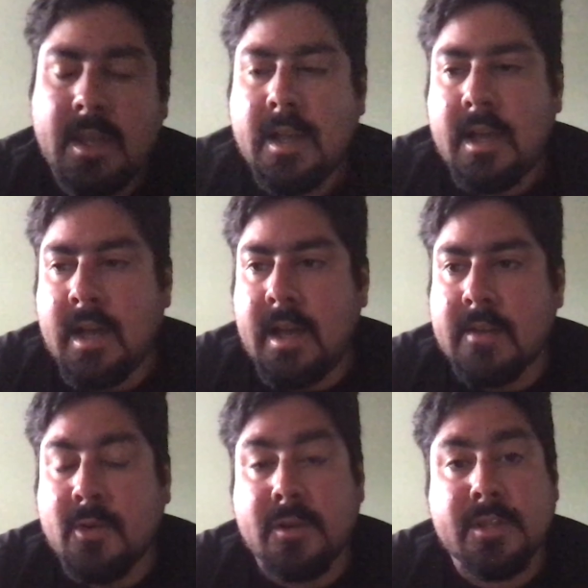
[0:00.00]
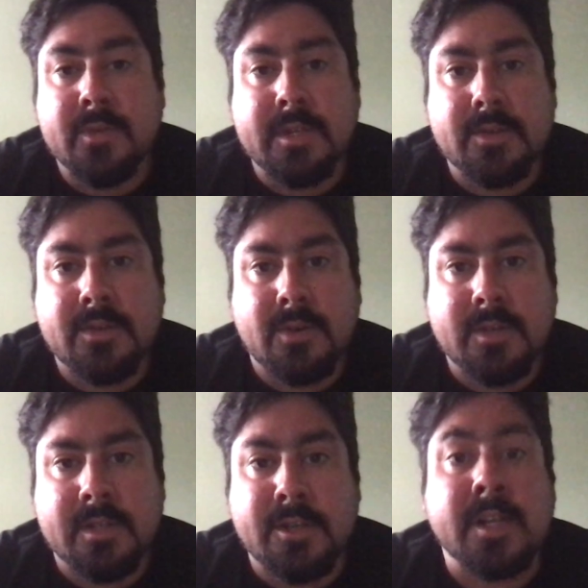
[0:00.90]
And of course, the research
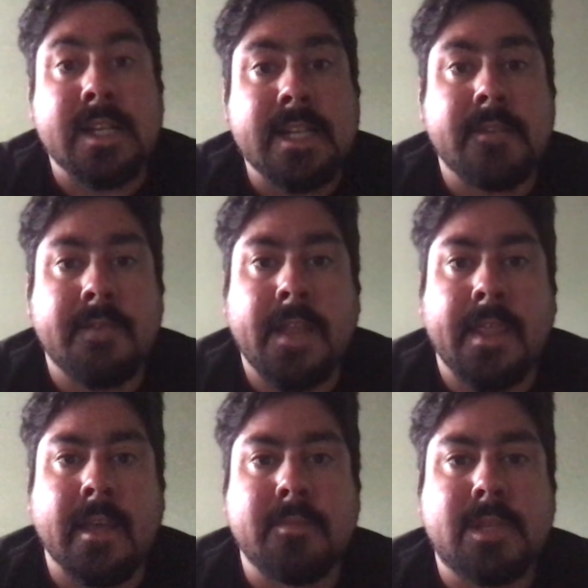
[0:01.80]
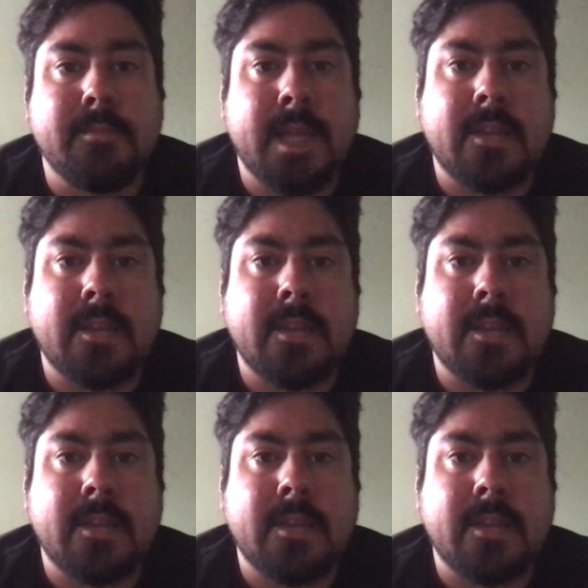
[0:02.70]
sources, you're going to need to vet them to make